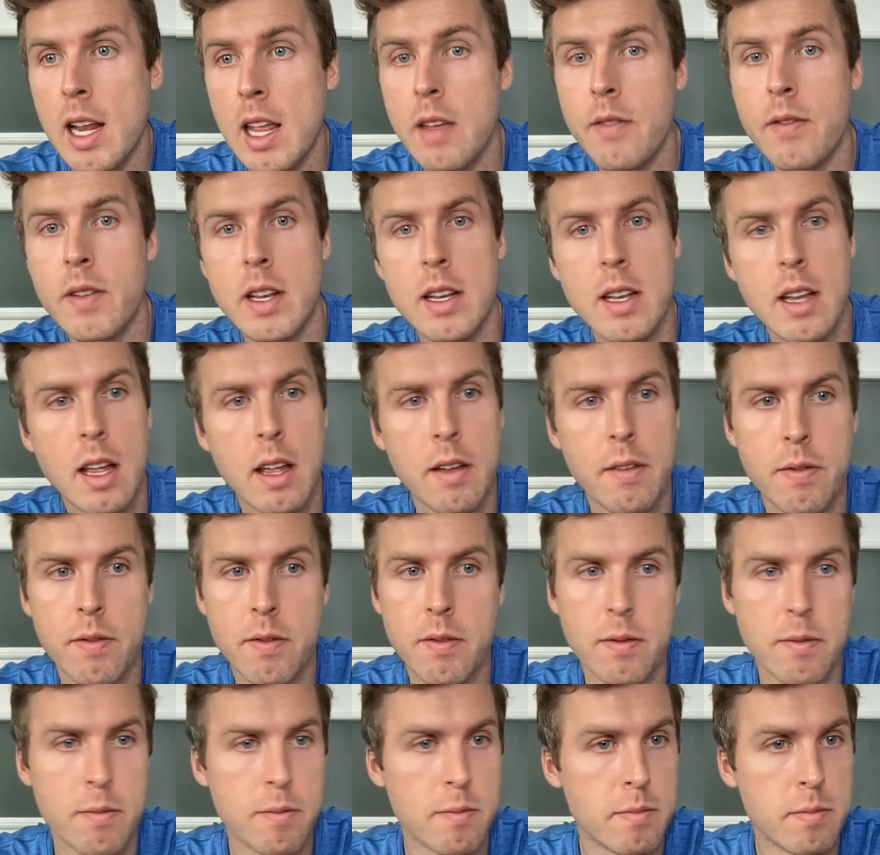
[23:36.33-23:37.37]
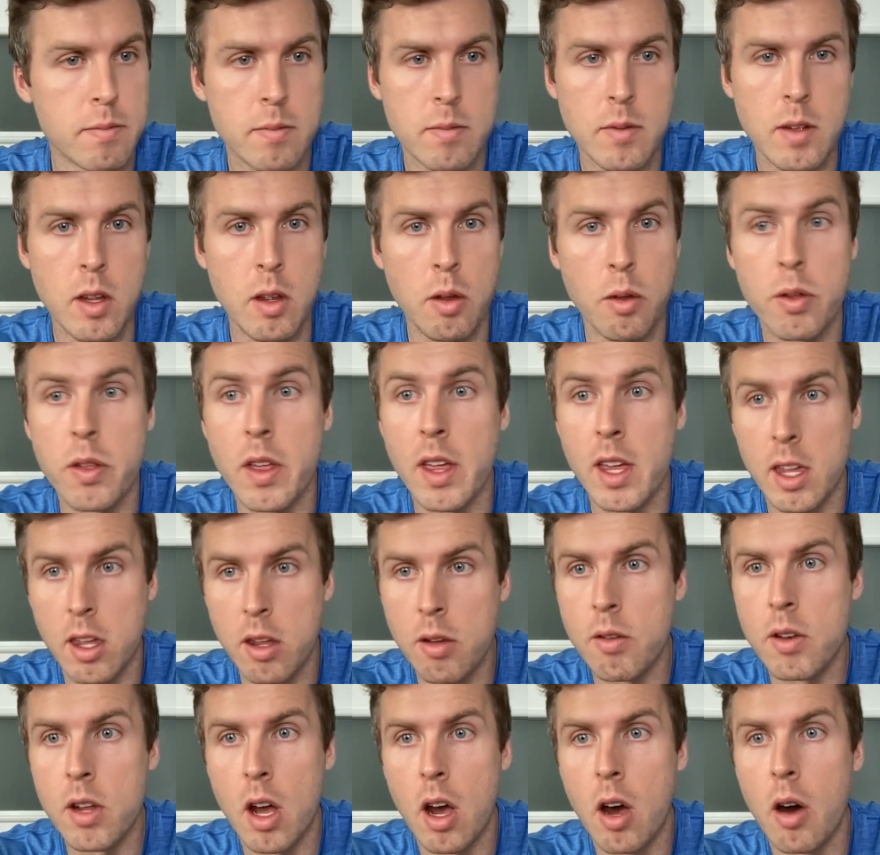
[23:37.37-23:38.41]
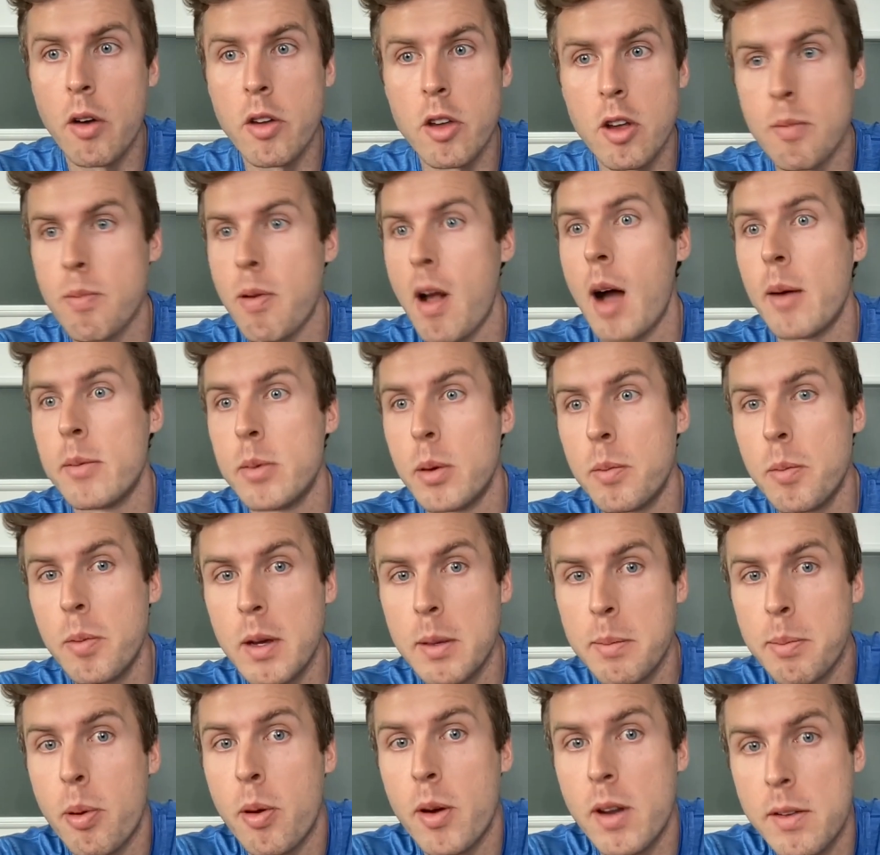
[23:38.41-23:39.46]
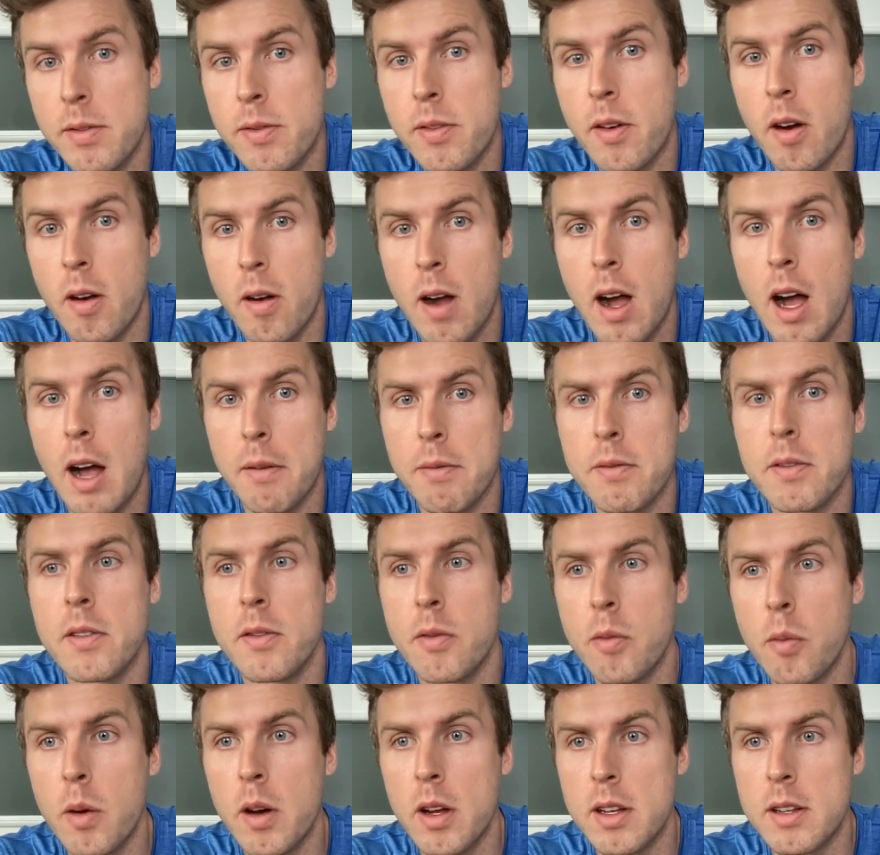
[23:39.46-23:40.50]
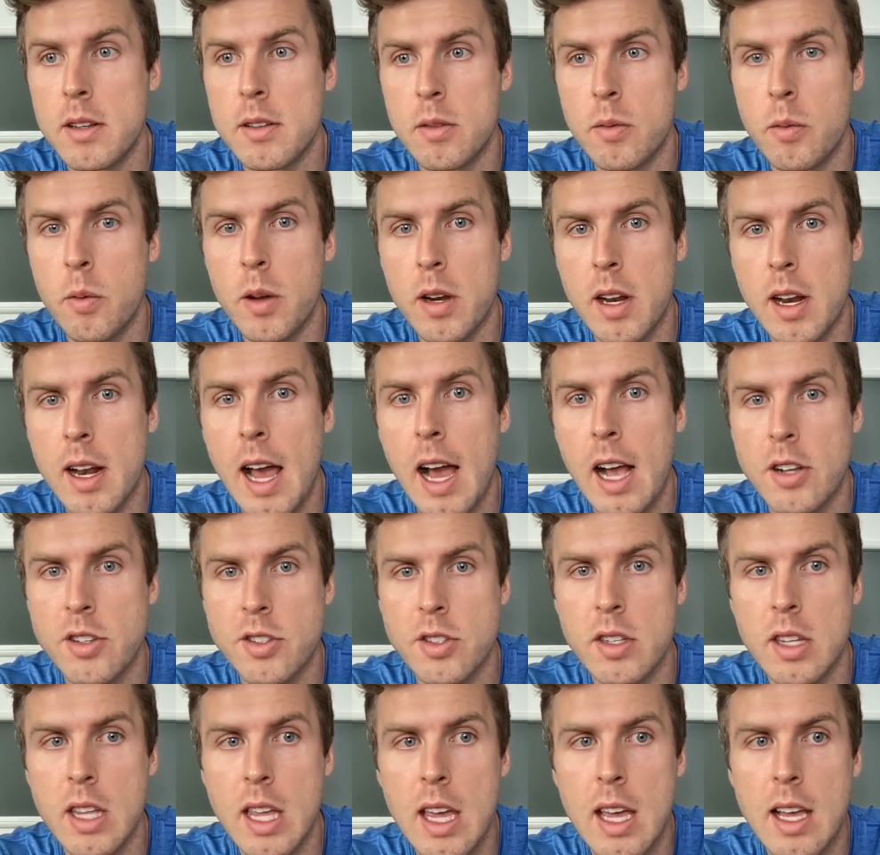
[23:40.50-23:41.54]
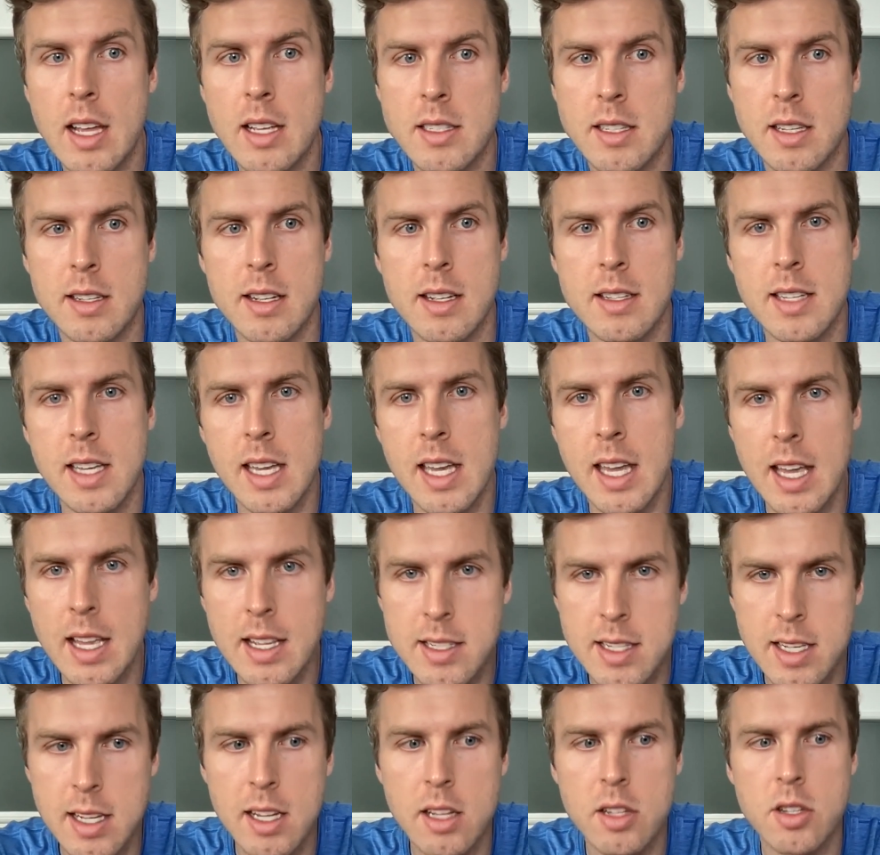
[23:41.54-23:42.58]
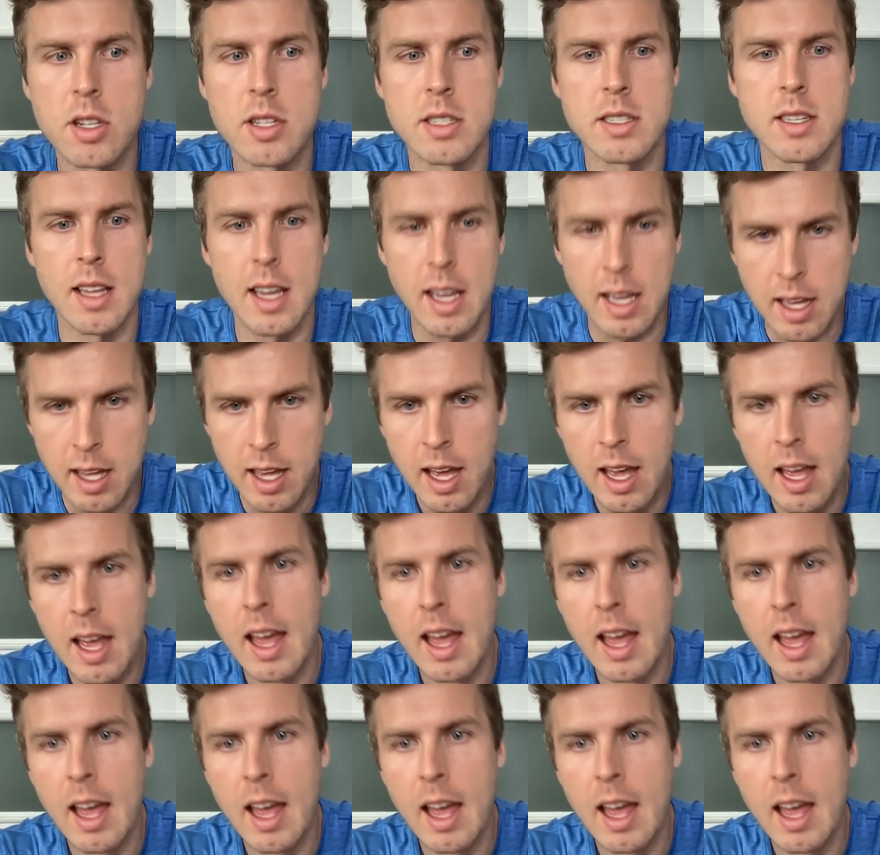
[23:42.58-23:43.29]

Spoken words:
Even if you think you're probably pretty far off of what it actually is, because it's easy to just like